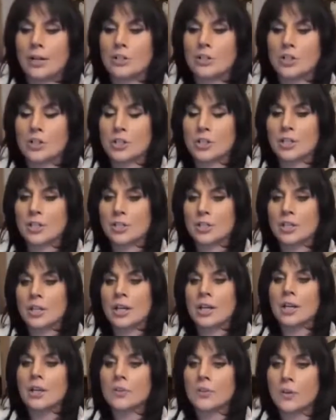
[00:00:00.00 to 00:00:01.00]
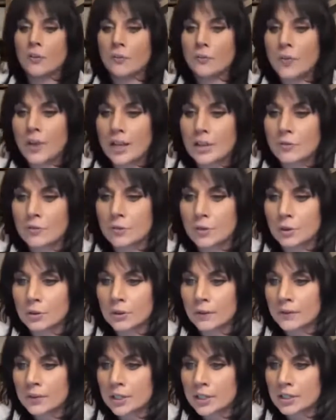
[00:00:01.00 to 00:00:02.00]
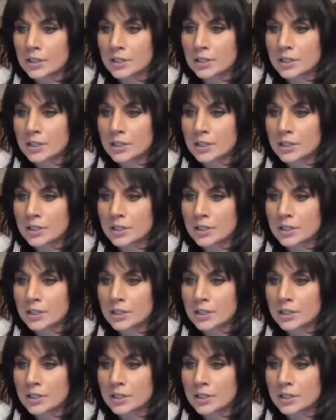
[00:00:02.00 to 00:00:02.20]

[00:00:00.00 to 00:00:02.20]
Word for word: righteousness, the faithful